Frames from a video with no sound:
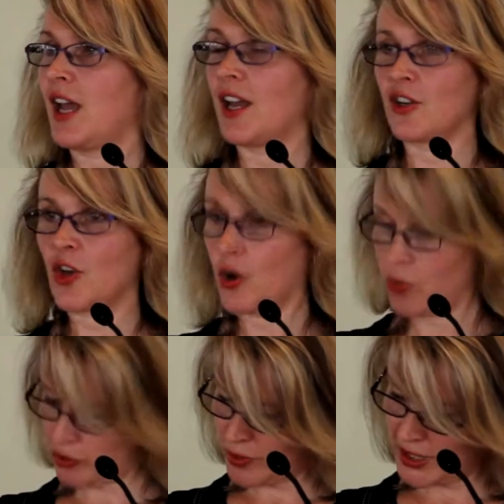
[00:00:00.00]
and
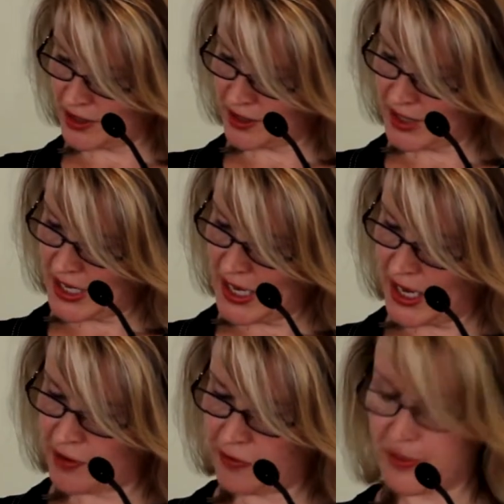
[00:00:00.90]
goal-directed
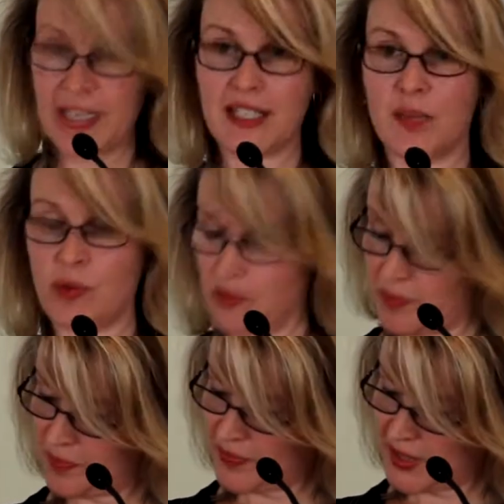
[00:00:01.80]
and flexible